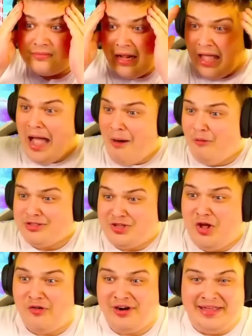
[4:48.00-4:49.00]
I was
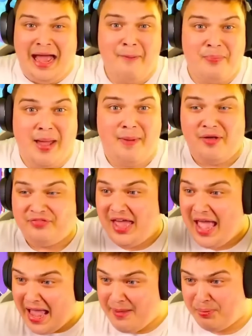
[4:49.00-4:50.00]
already happy about the
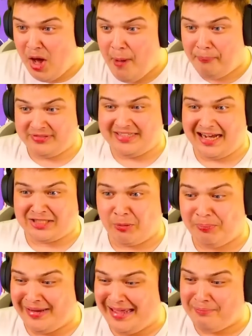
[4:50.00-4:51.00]
8 purples that are
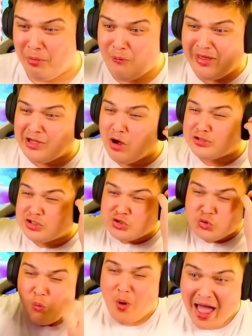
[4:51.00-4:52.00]
dropping in, but we got
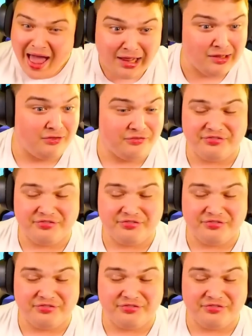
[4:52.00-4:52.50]
12!